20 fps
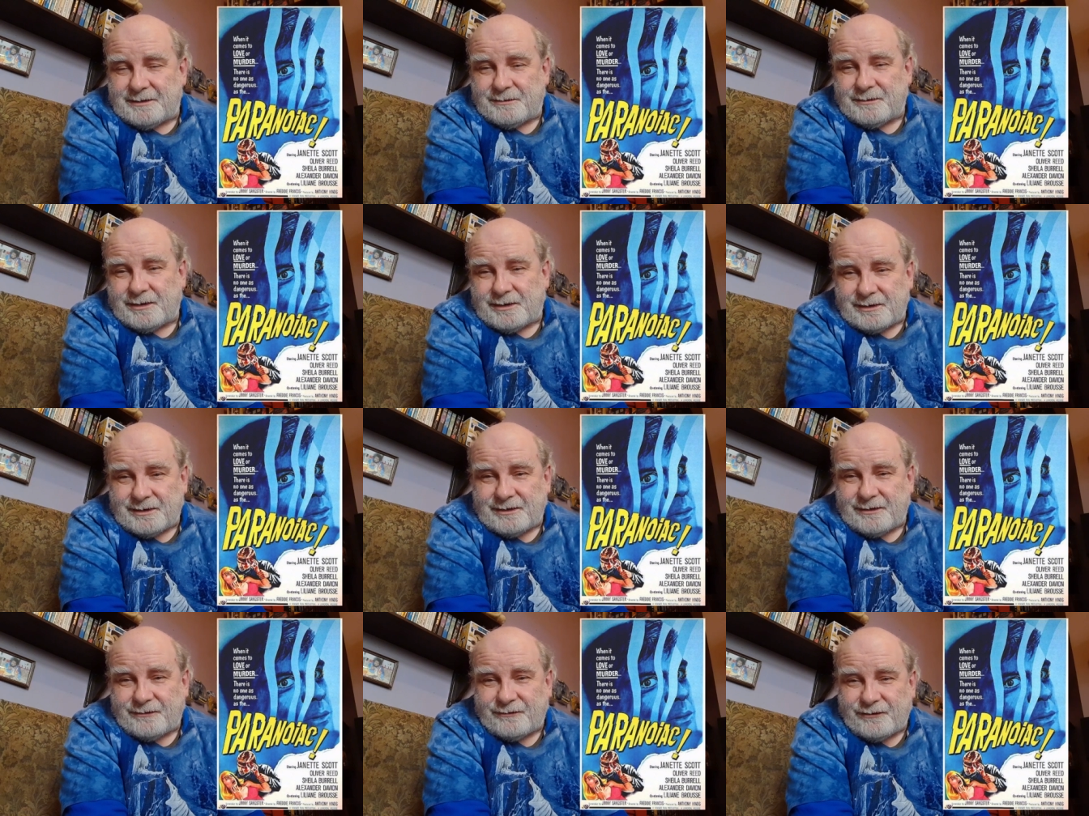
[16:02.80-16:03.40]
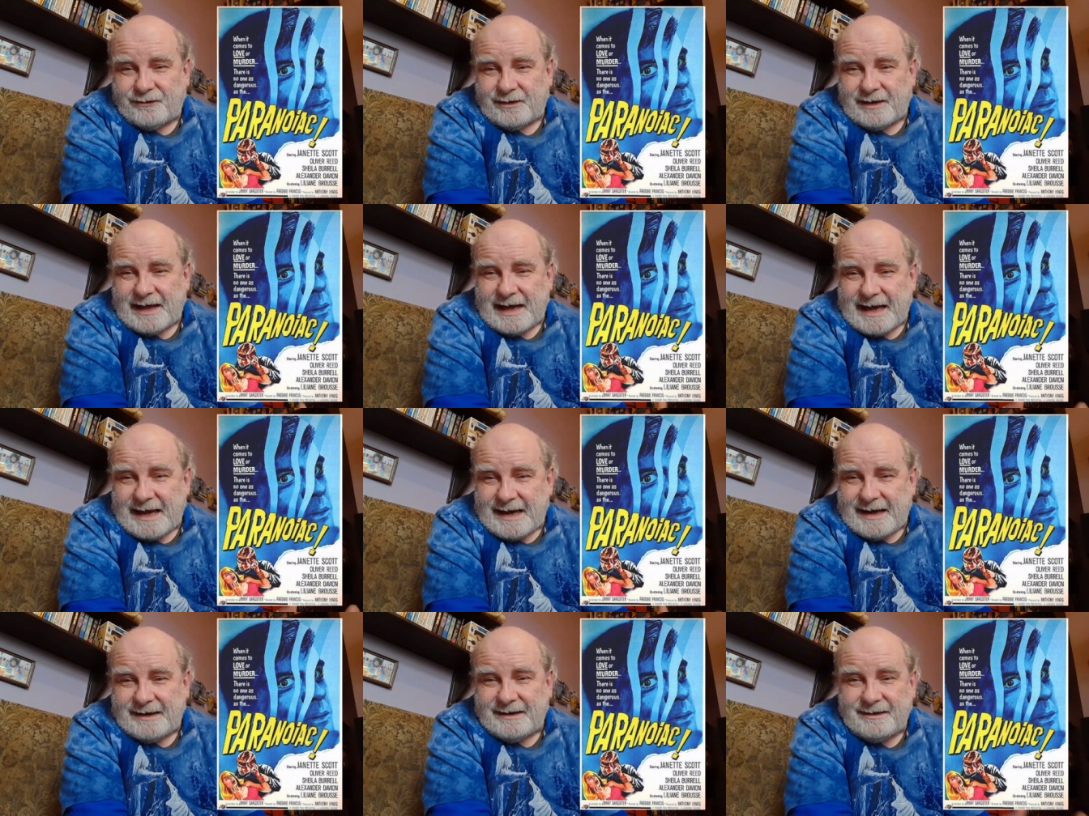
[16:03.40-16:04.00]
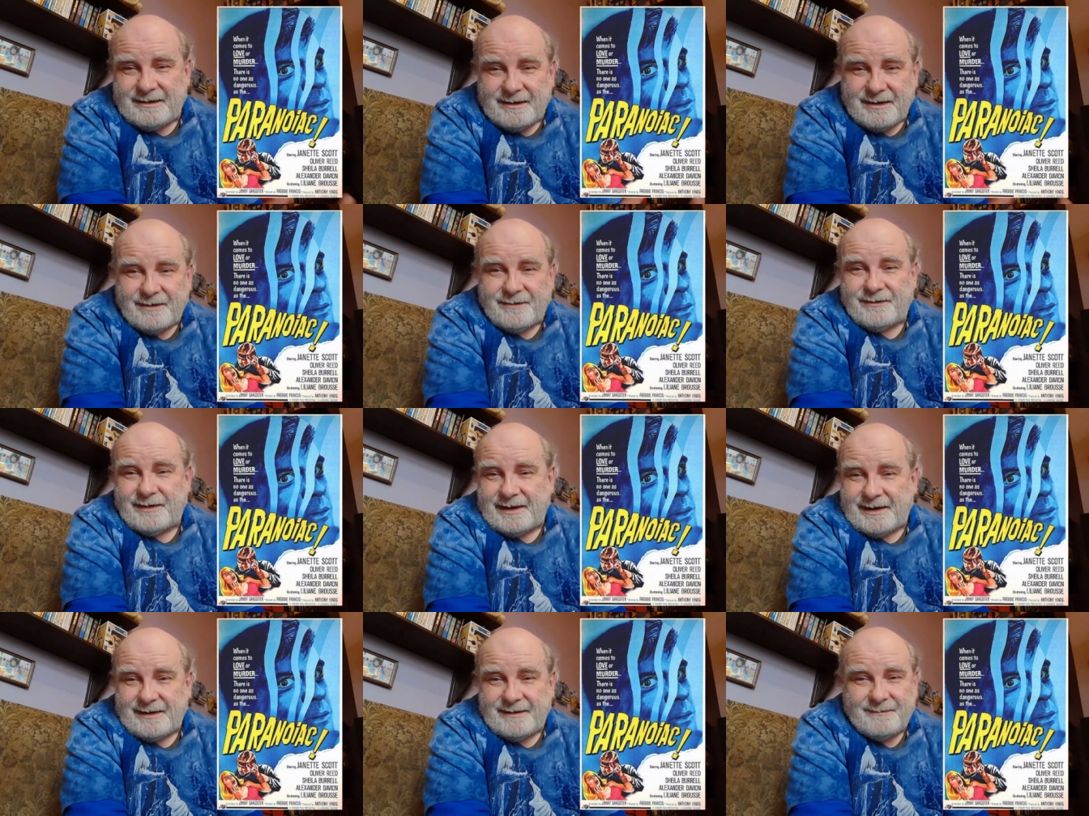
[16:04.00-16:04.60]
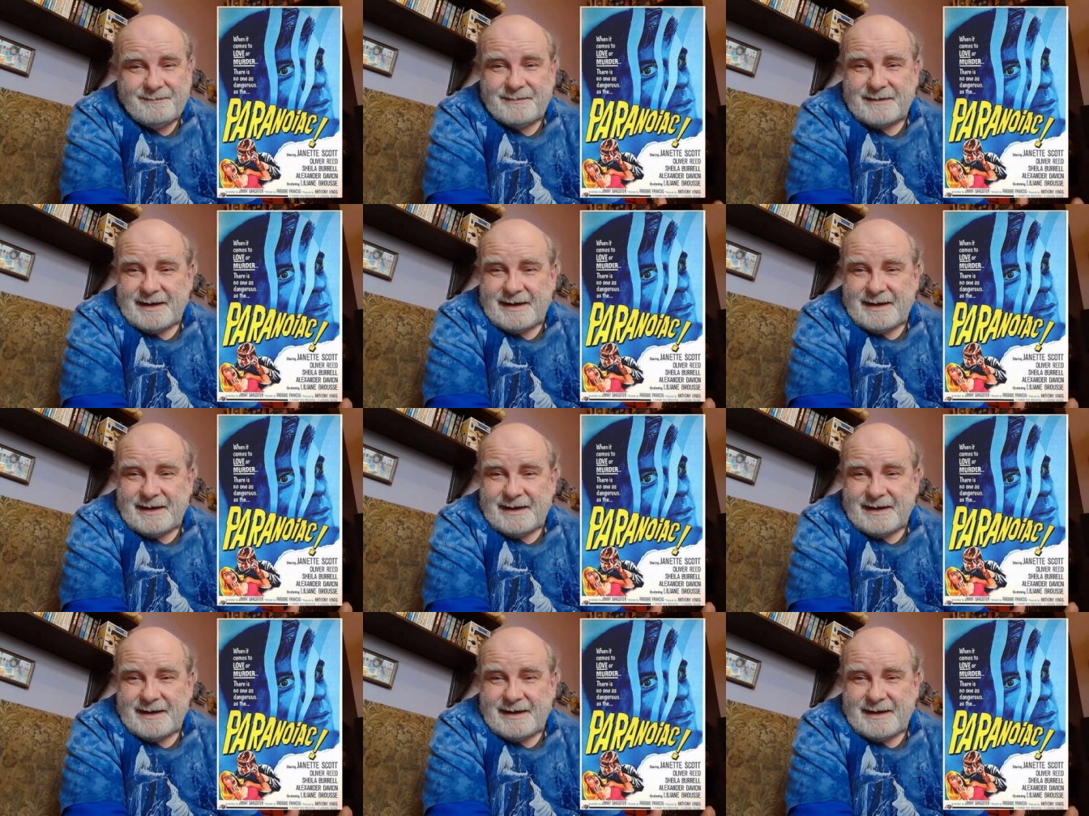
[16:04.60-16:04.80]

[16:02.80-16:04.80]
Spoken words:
wonderful. I love it.